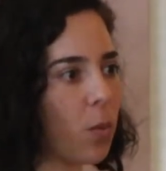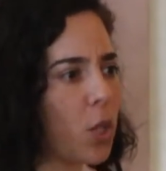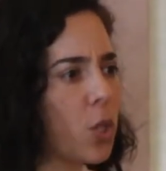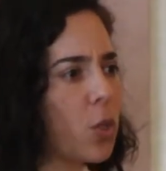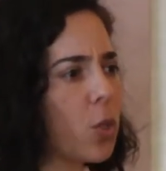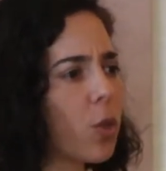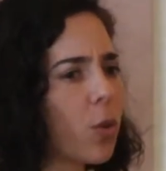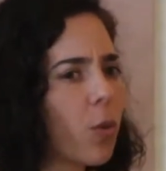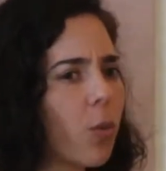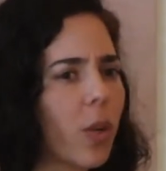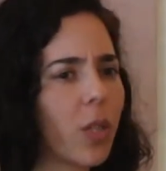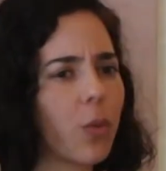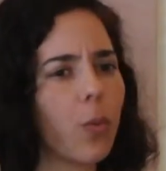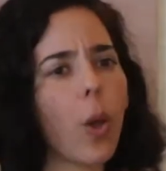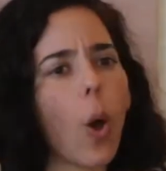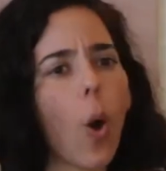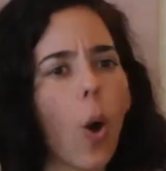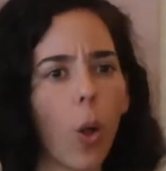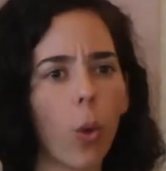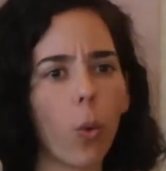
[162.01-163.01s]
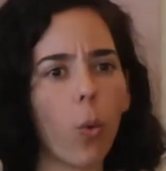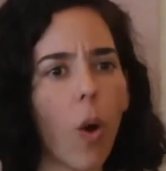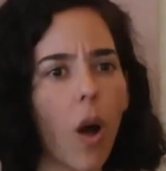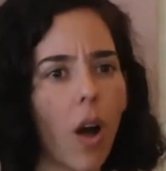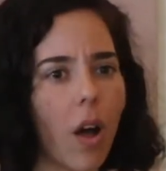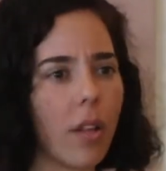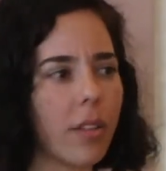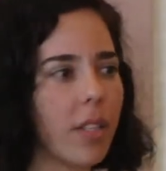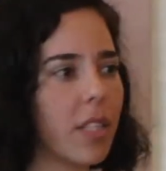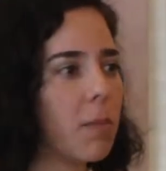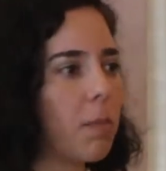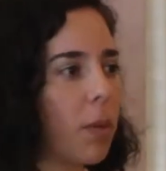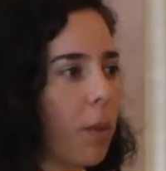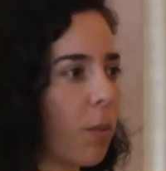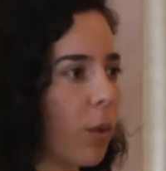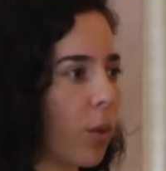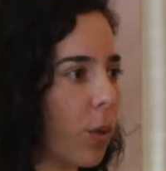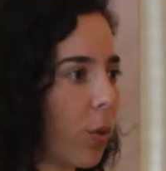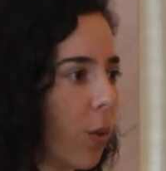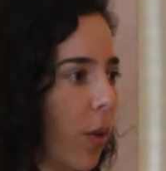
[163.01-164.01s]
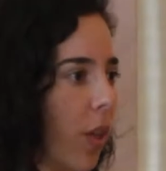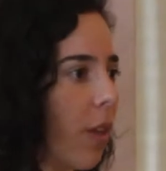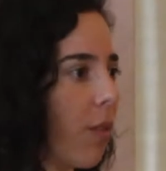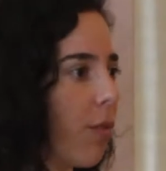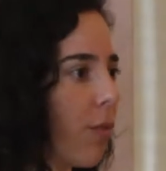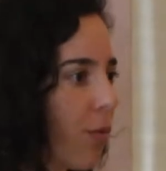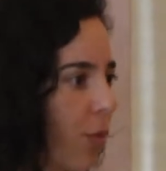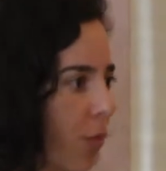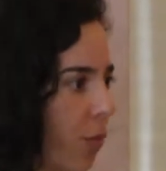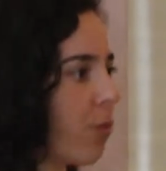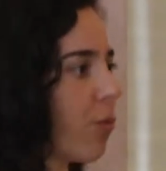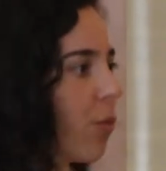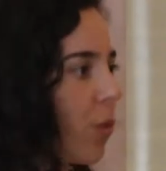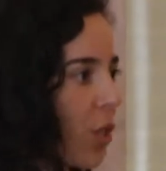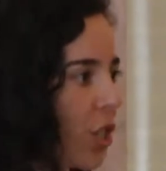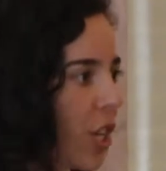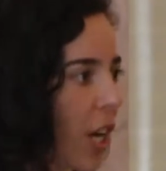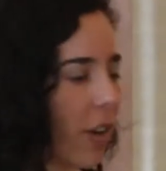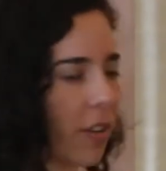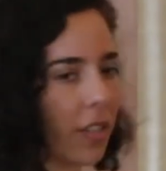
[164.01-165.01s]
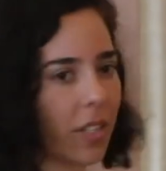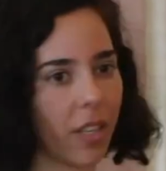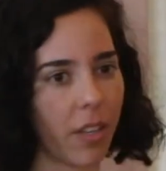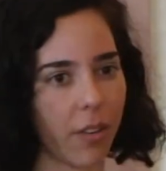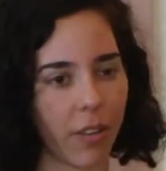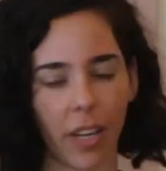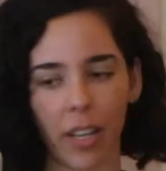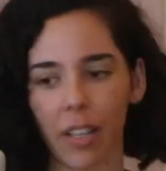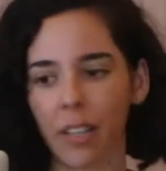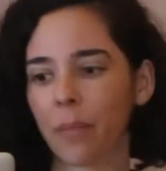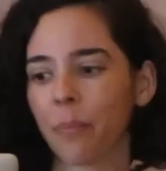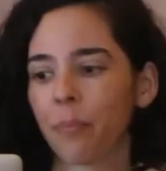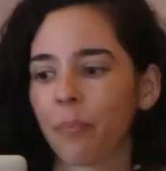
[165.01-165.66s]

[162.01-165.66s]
which what we all want as people who give for charity, right?